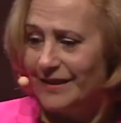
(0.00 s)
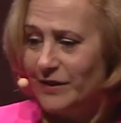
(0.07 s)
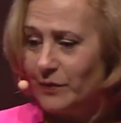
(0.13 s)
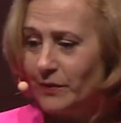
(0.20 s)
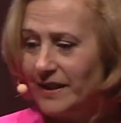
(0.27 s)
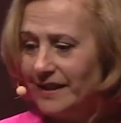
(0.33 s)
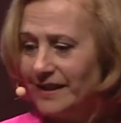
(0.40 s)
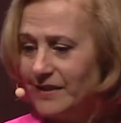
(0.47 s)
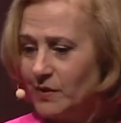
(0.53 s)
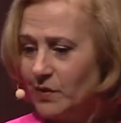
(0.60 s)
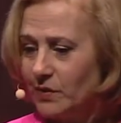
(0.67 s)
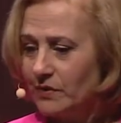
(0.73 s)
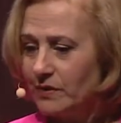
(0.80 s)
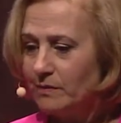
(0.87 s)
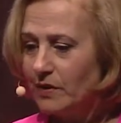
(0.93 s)
The
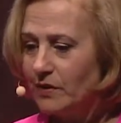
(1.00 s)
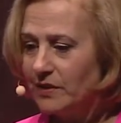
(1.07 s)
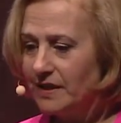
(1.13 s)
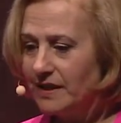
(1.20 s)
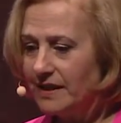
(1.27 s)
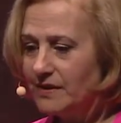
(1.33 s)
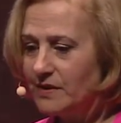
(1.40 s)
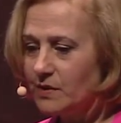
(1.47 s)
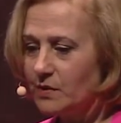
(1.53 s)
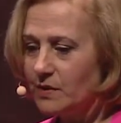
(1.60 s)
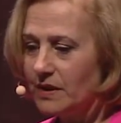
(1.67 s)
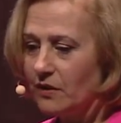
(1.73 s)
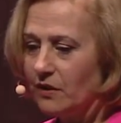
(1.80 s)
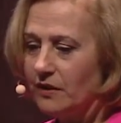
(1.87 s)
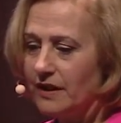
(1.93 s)
regulatory body needs to
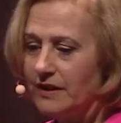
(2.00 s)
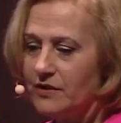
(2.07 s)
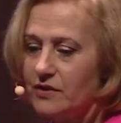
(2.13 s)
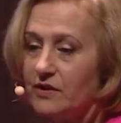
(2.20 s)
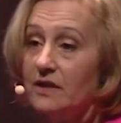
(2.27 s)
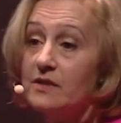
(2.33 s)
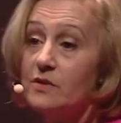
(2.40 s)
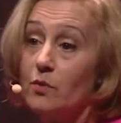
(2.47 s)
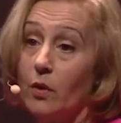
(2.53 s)
acknowledge its